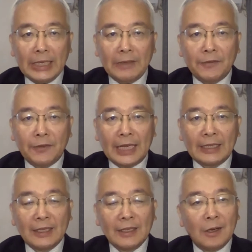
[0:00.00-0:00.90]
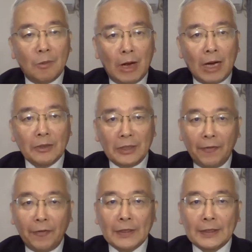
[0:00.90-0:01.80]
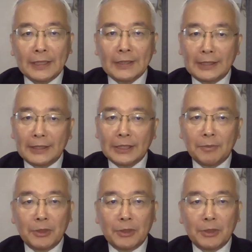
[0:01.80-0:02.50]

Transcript: belief that while differences and